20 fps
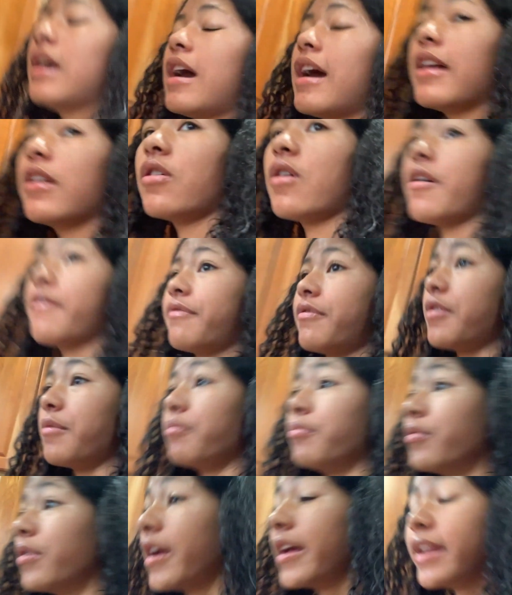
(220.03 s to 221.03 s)
I don't have the
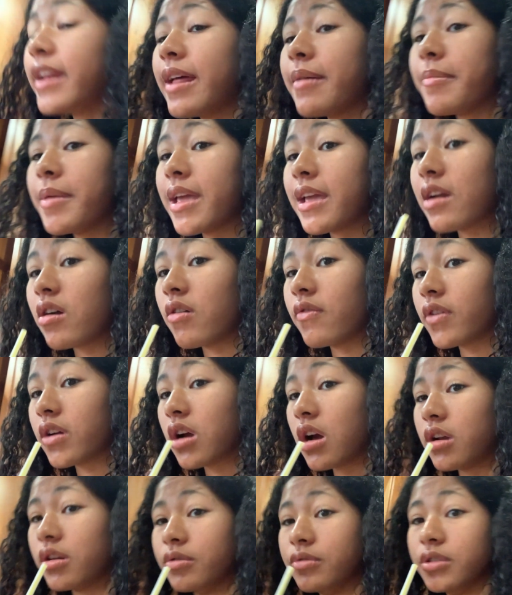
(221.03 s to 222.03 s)
bread I make
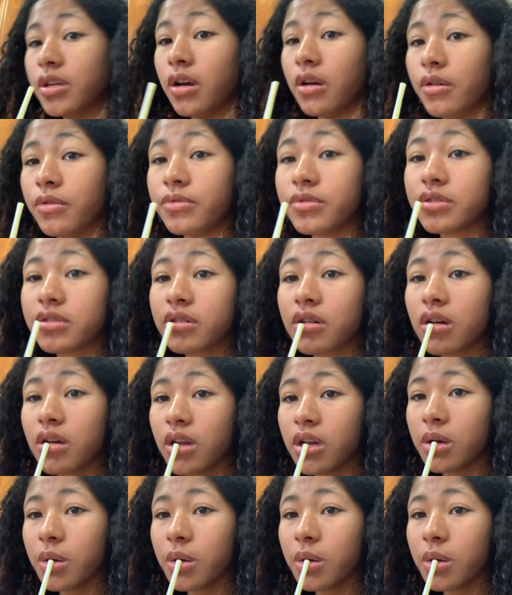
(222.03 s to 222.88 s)
avocado toast on.